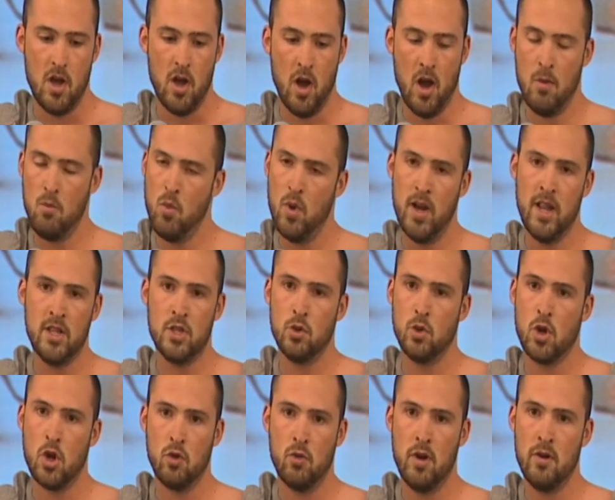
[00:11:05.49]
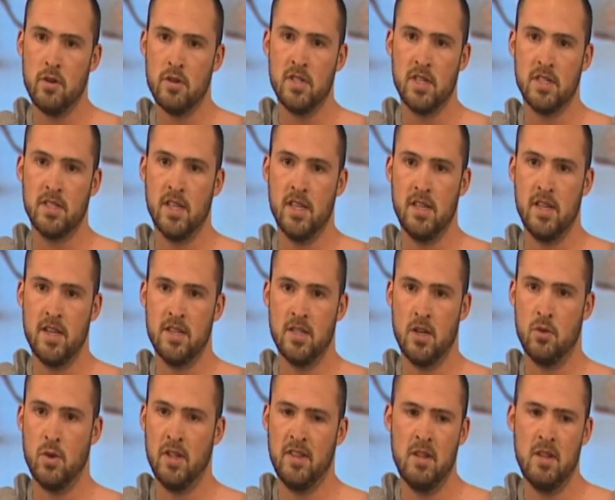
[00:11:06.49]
I'm well into a career at 16 years old.